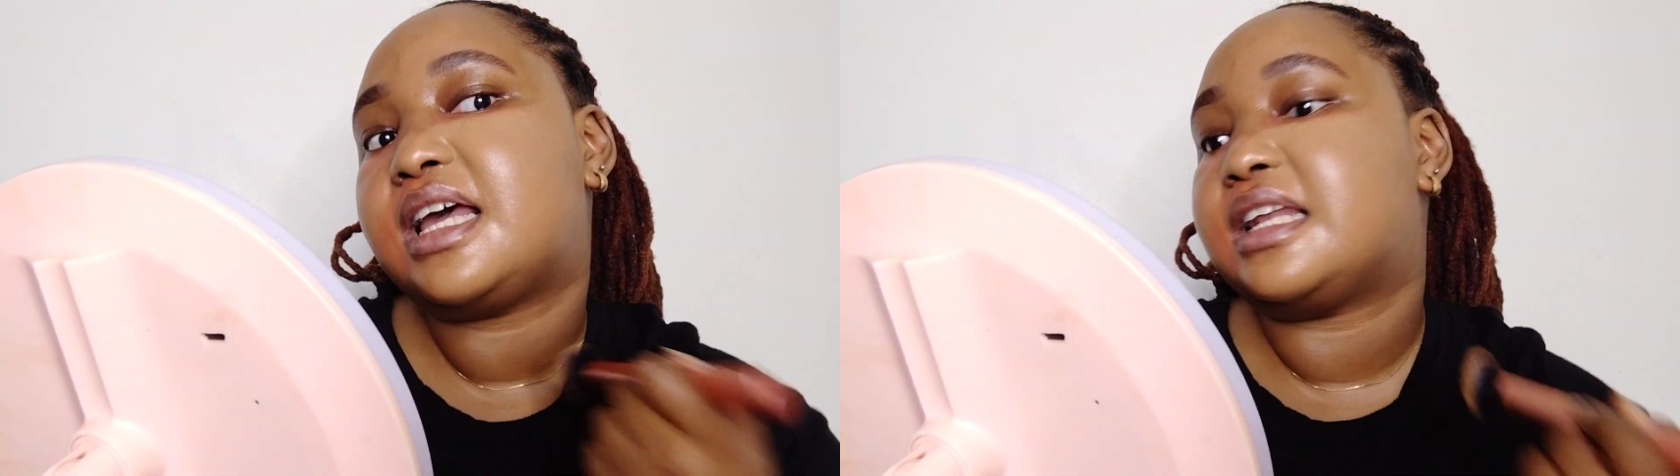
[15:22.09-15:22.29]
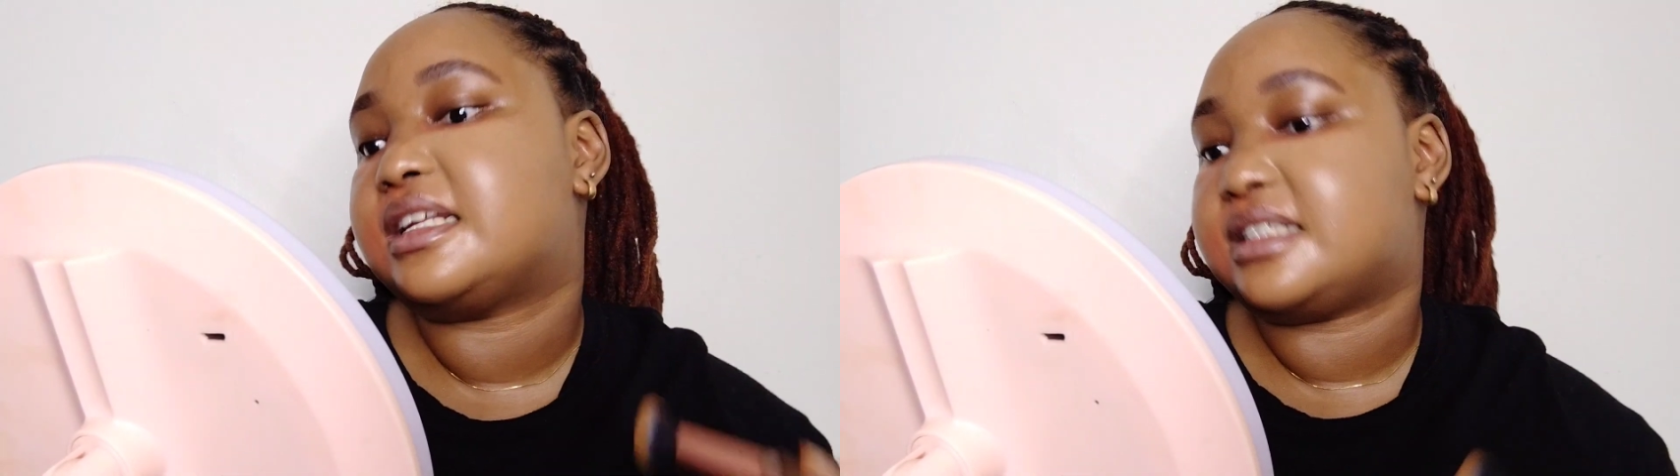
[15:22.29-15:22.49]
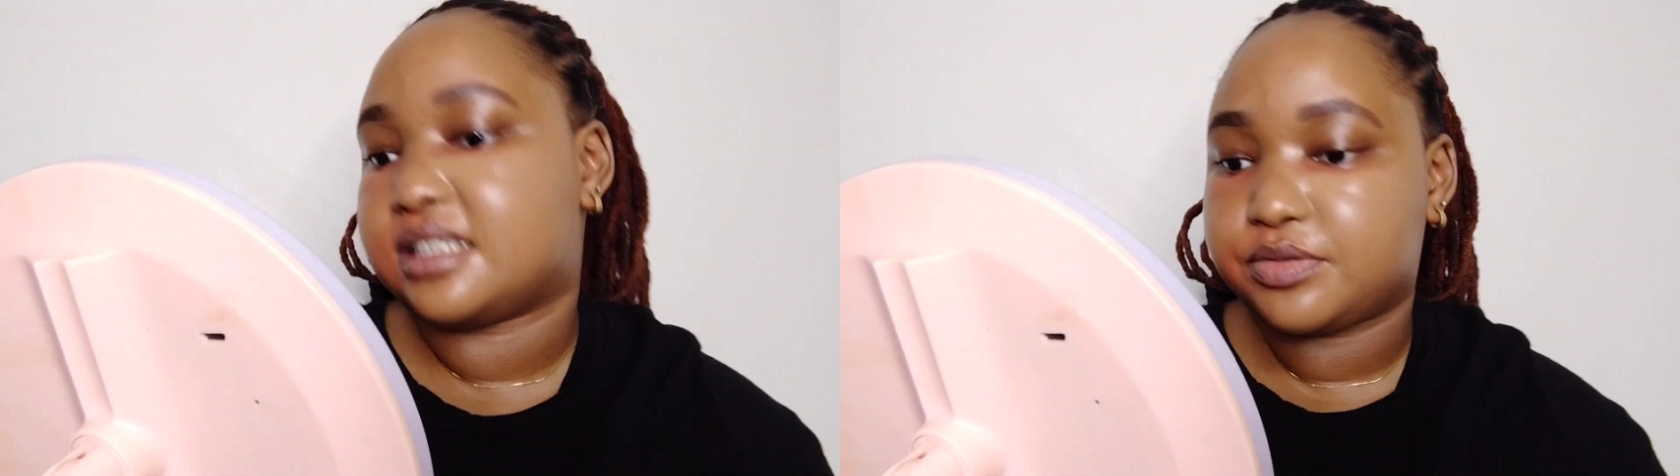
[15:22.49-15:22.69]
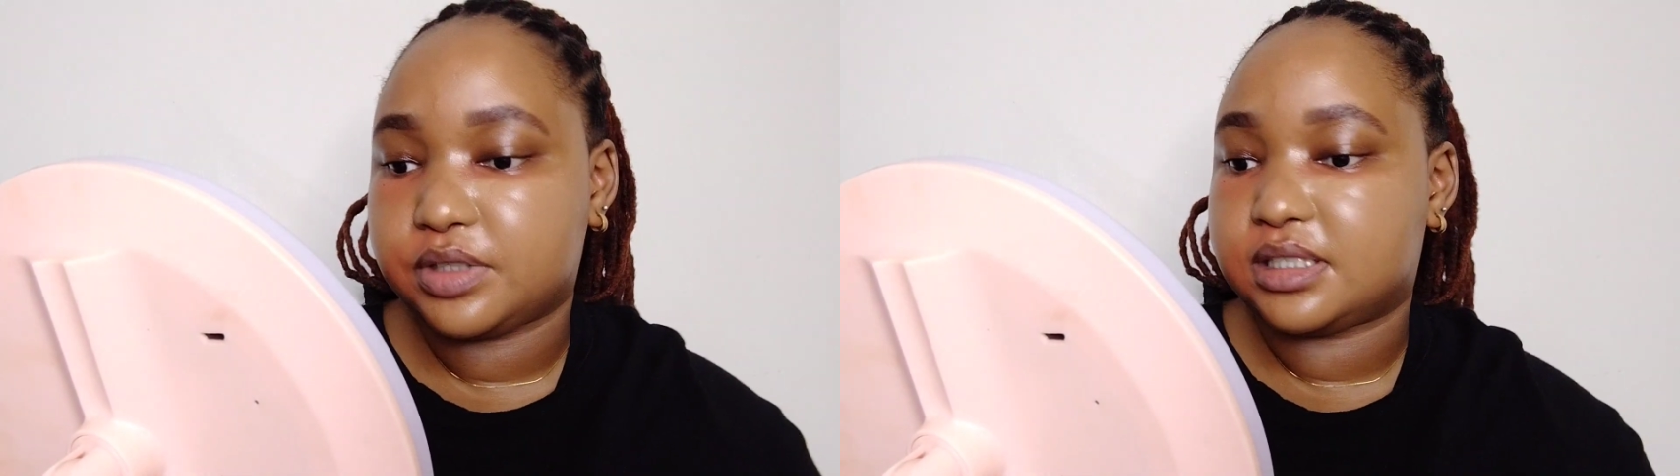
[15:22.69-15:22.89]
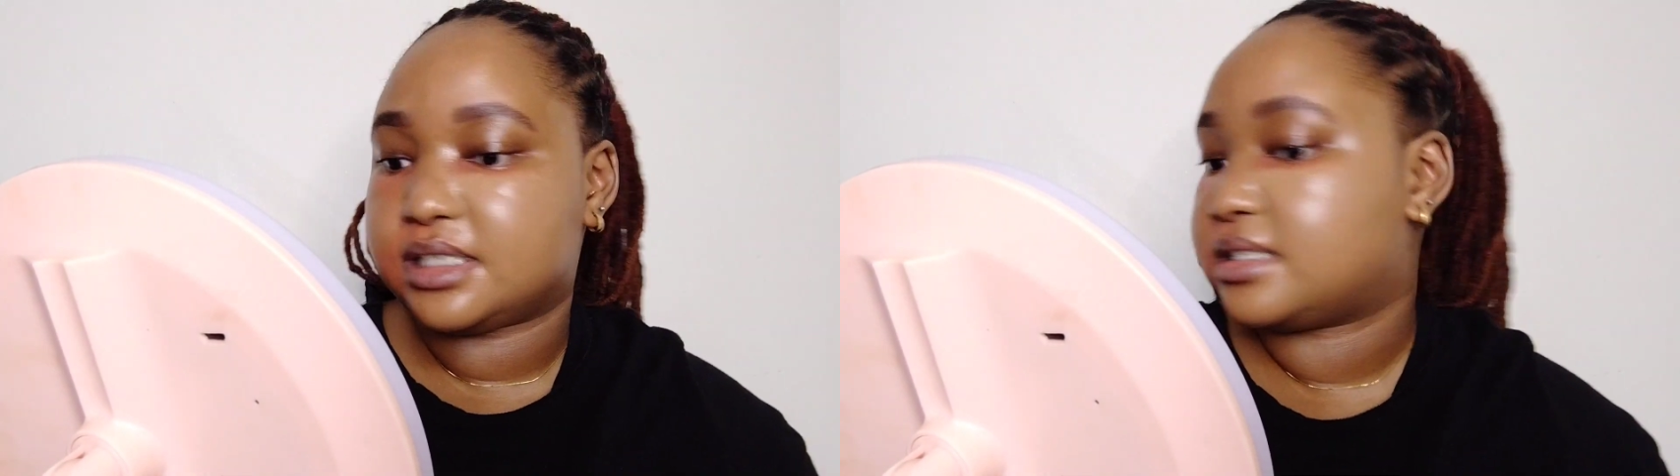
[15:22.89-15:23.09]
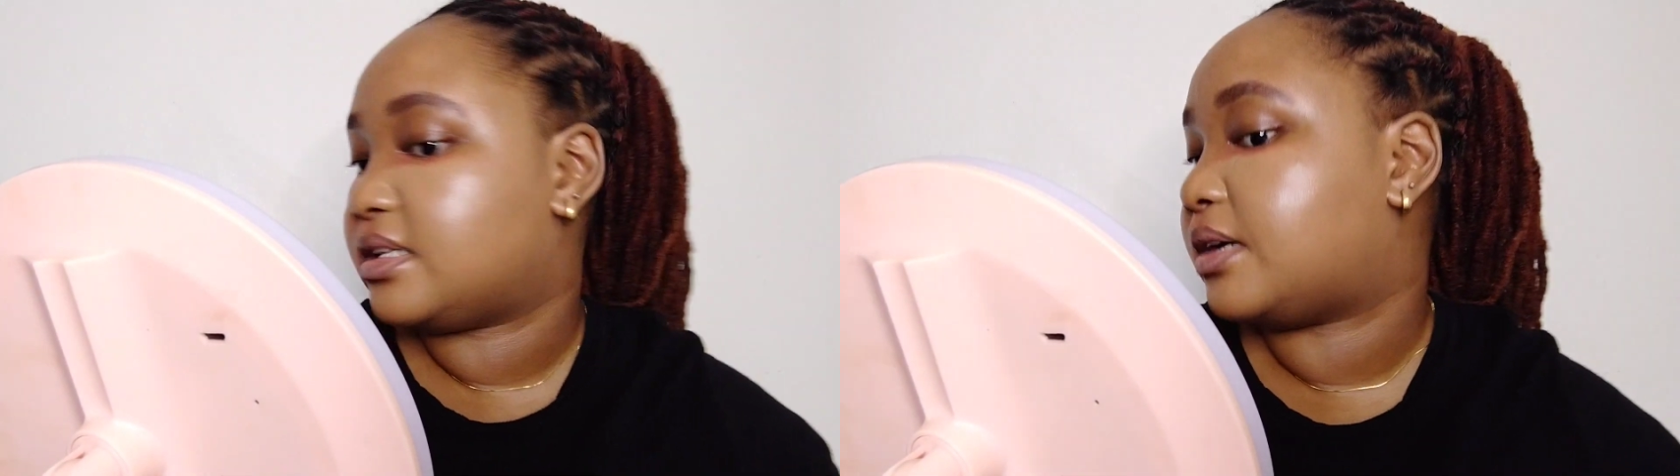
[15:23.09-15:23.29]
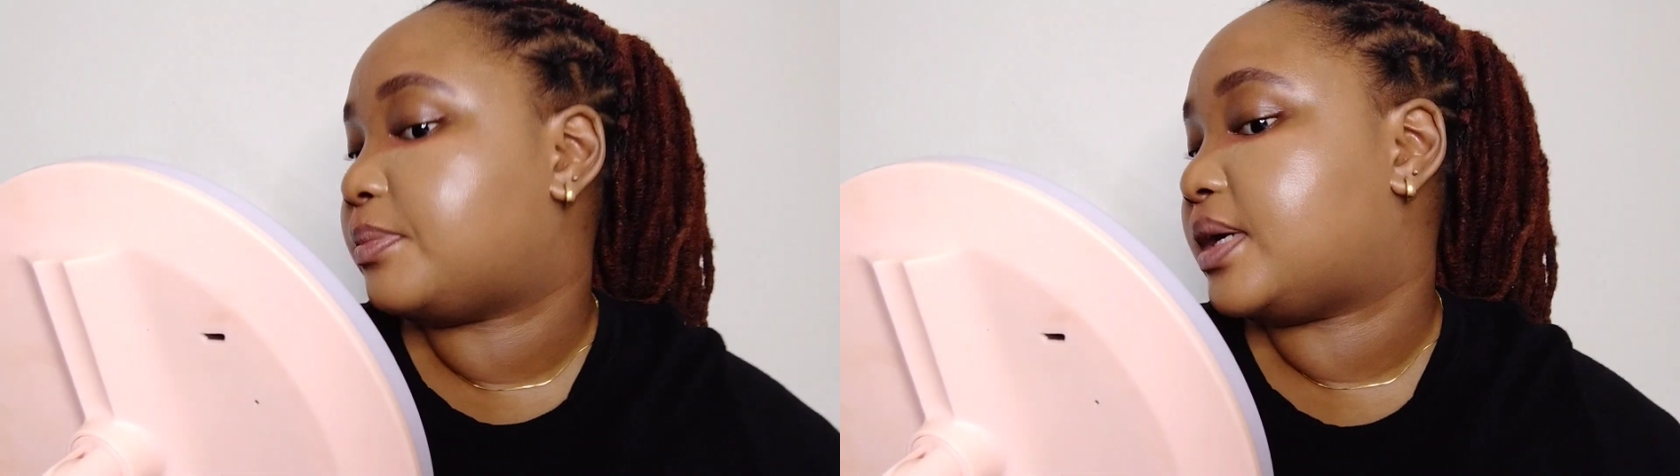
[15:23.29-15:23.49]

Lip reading: and it definitely does not